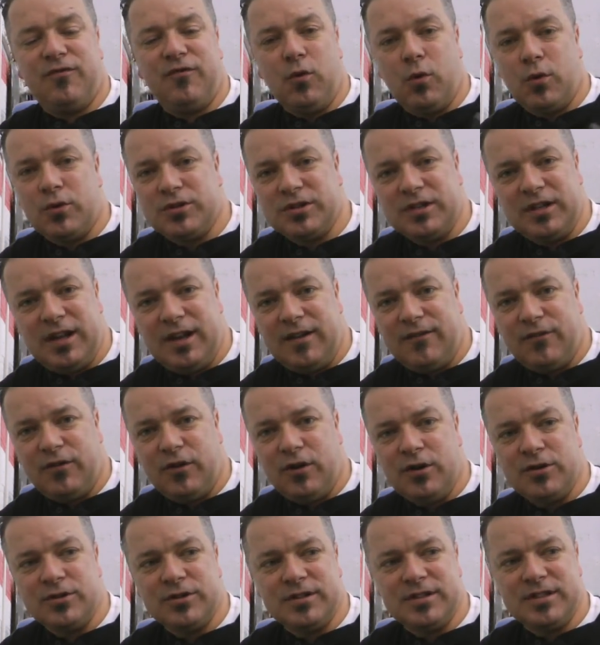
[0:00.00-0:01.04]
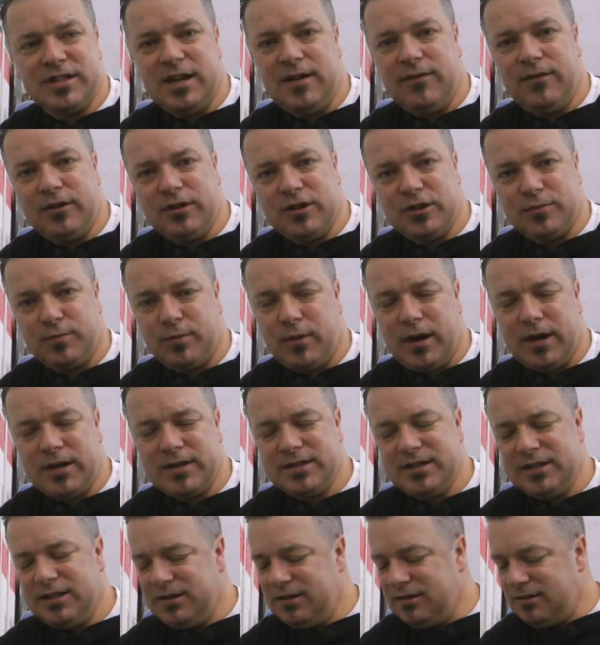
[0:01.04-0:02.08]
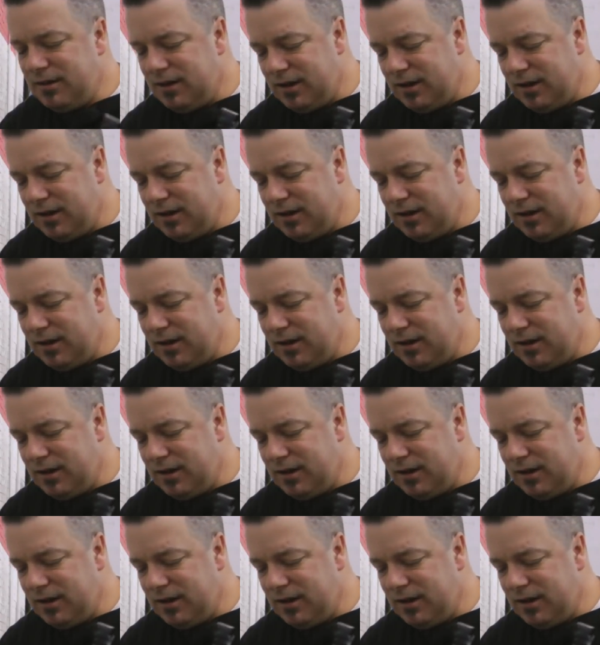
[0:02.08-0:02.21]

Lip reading: forcing it first and see if it just breaks in.